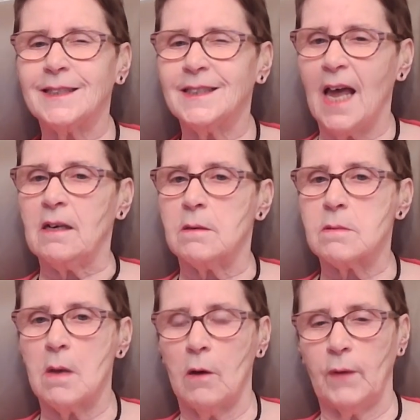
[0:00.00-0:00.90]

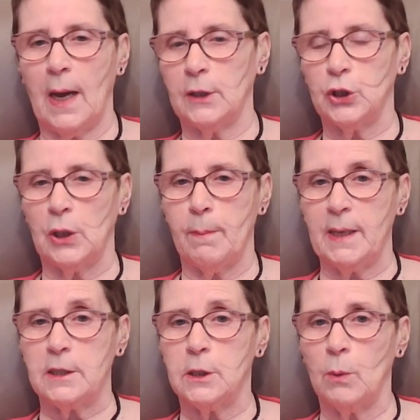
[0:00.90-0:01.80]
sense of it actually
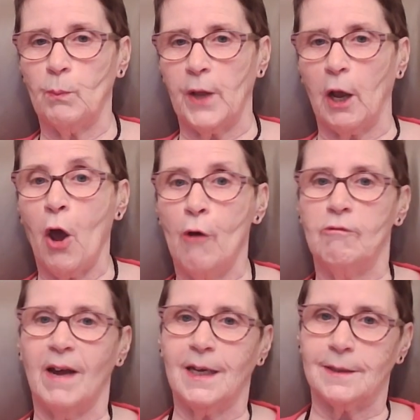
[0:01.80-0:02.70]
being something
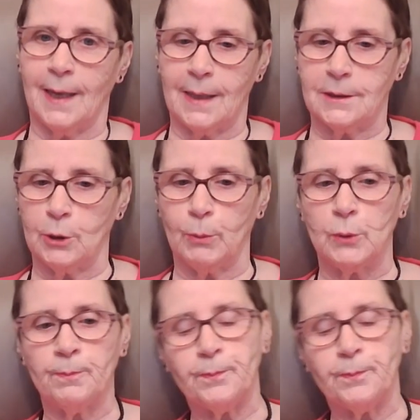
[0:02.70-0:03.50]
recognisable.